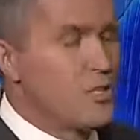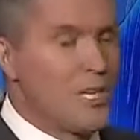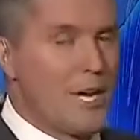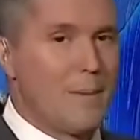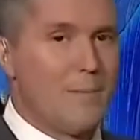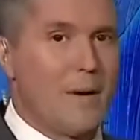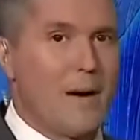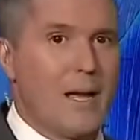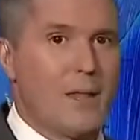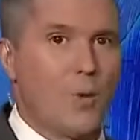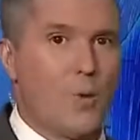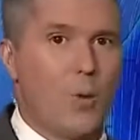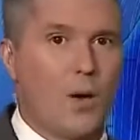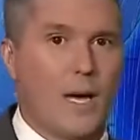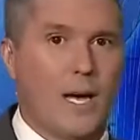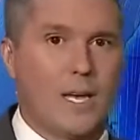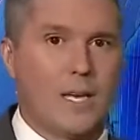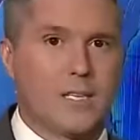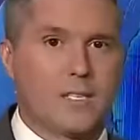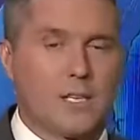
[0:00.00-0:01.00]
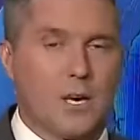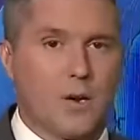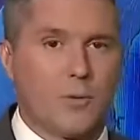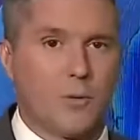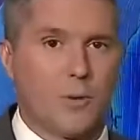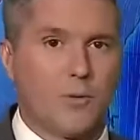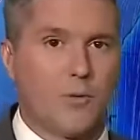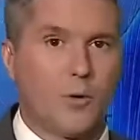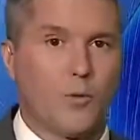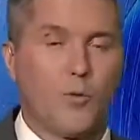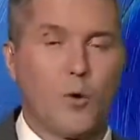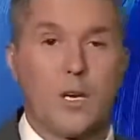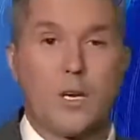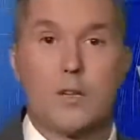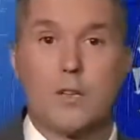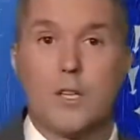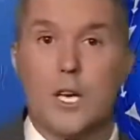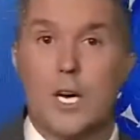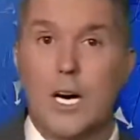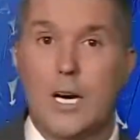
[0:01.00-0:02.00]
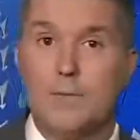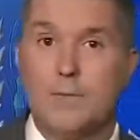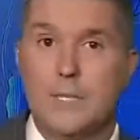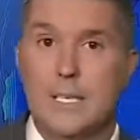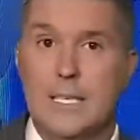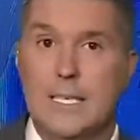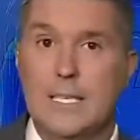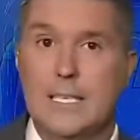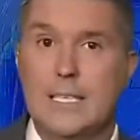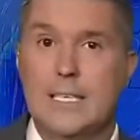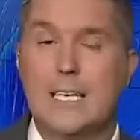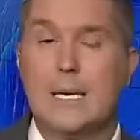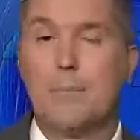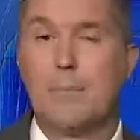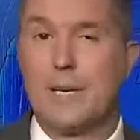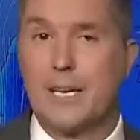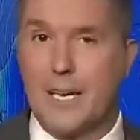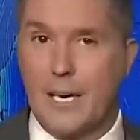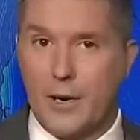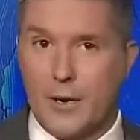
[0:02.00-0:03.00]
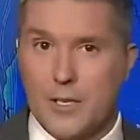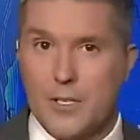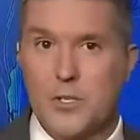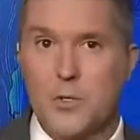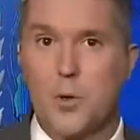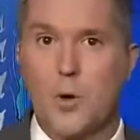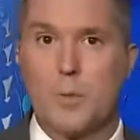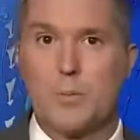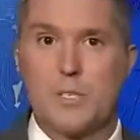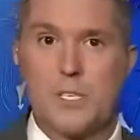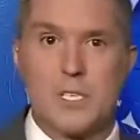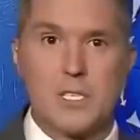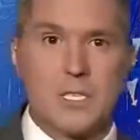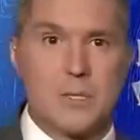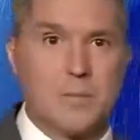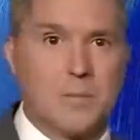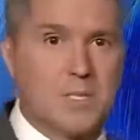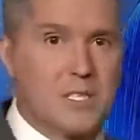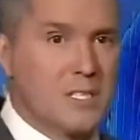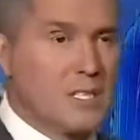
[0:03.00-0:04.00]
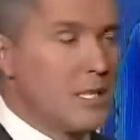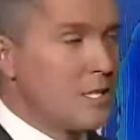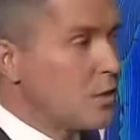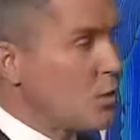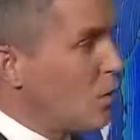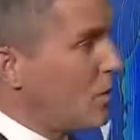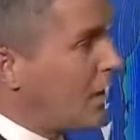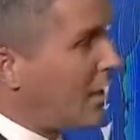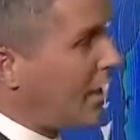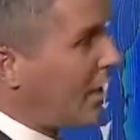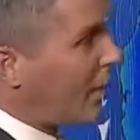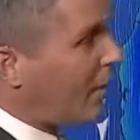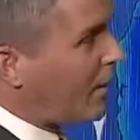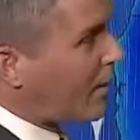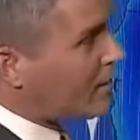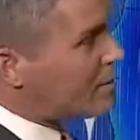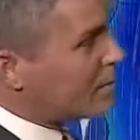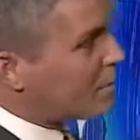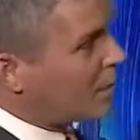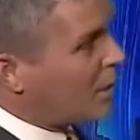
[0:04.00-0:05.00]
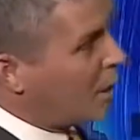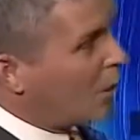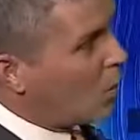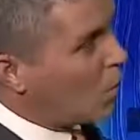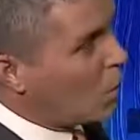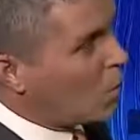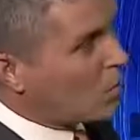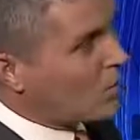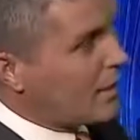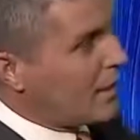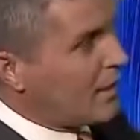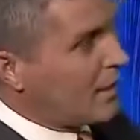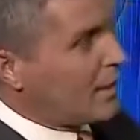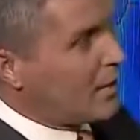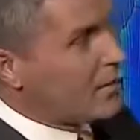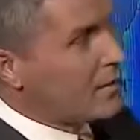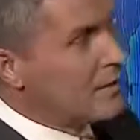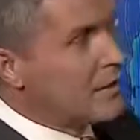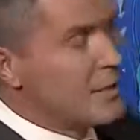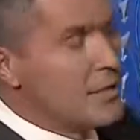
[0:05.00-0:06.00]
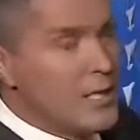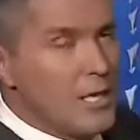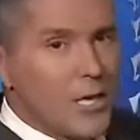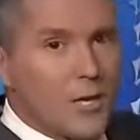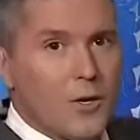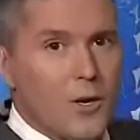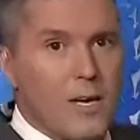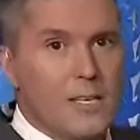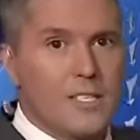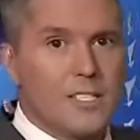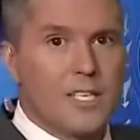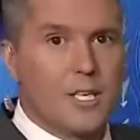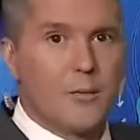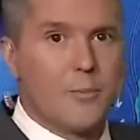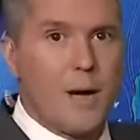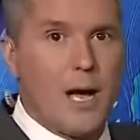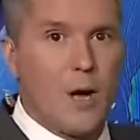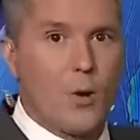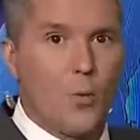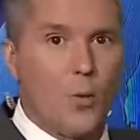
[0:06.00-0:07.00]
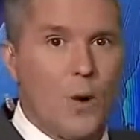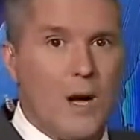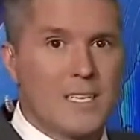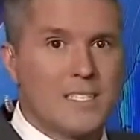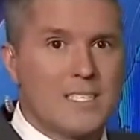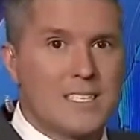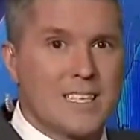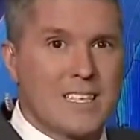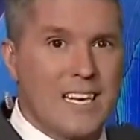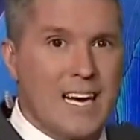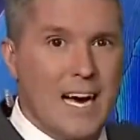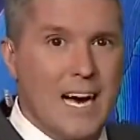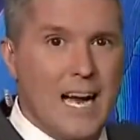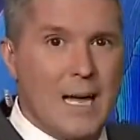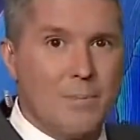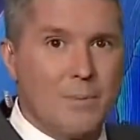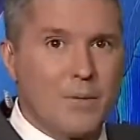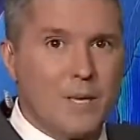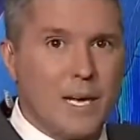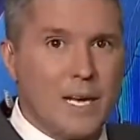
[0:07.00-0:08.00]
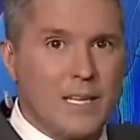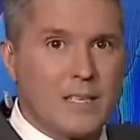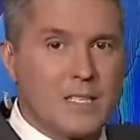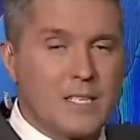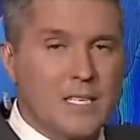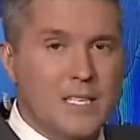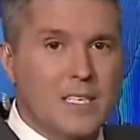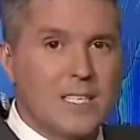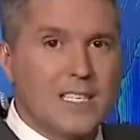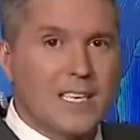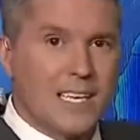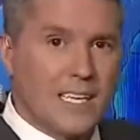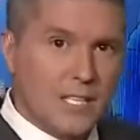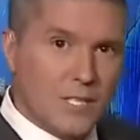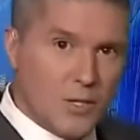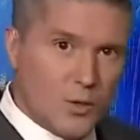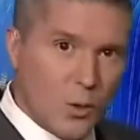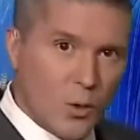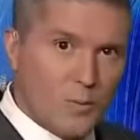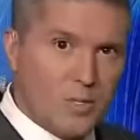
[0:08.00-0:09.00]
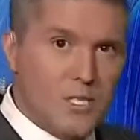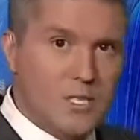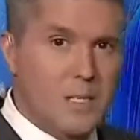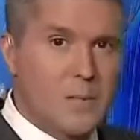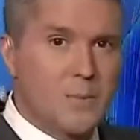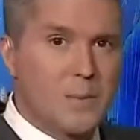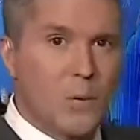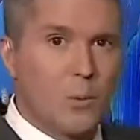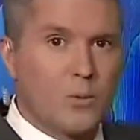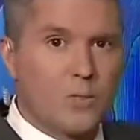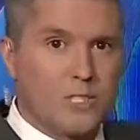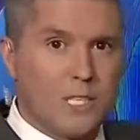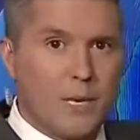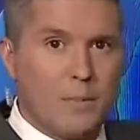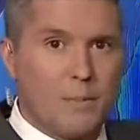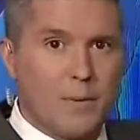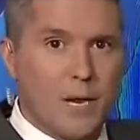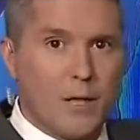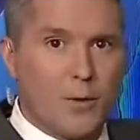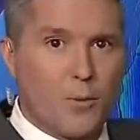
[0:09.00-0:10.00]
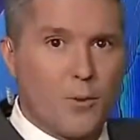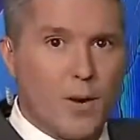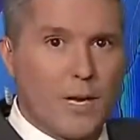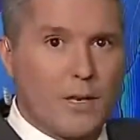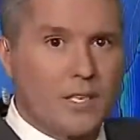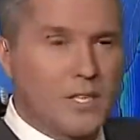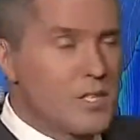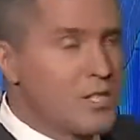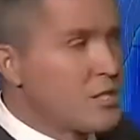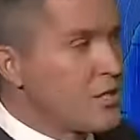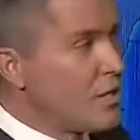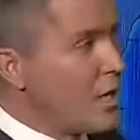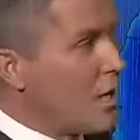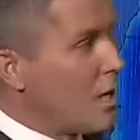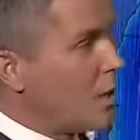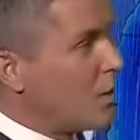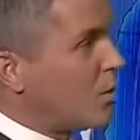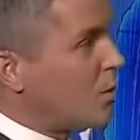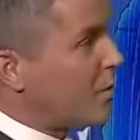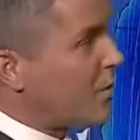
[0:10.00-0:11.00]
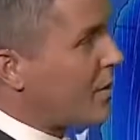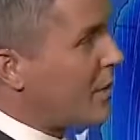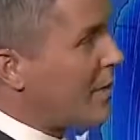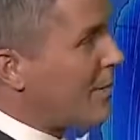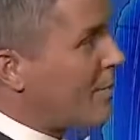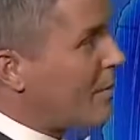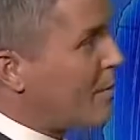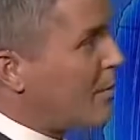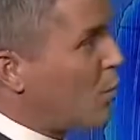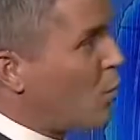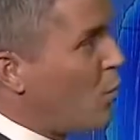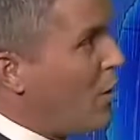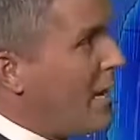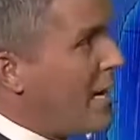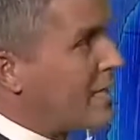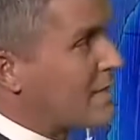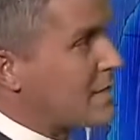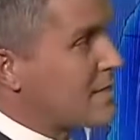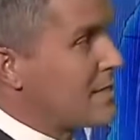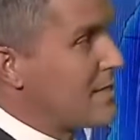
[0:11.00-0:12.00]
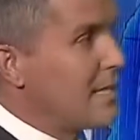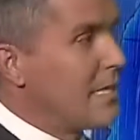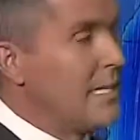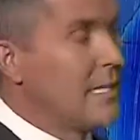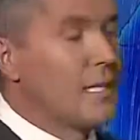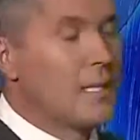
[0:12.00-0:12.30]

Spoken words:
The jet, by the way, is our river of wind aloft, helping to carry storm systems, and it's going to carry some cold air across the Intermountain West and the high plains, and a storm system that will dump another round of snow over the upper Midwest.